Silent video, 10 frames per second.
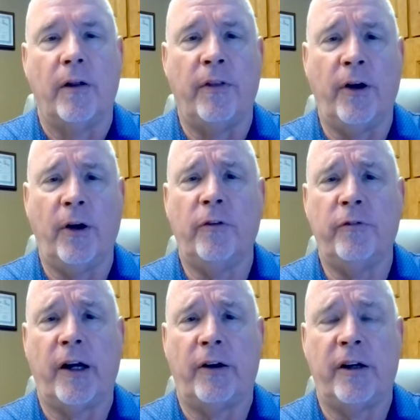they're
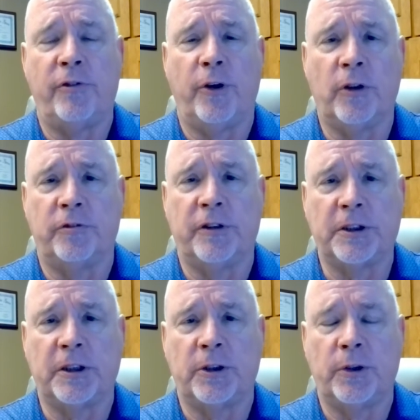very fuel
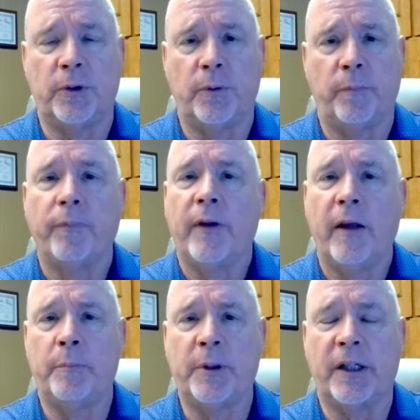efficient too,
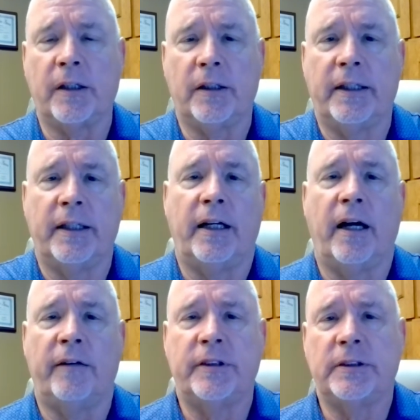and particularly the
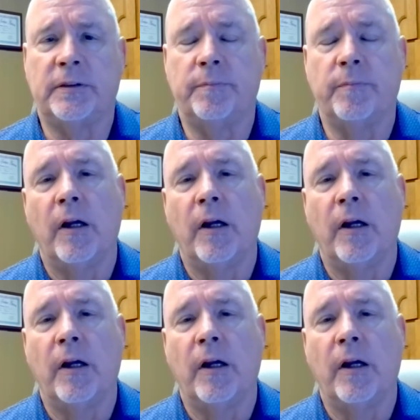ovens.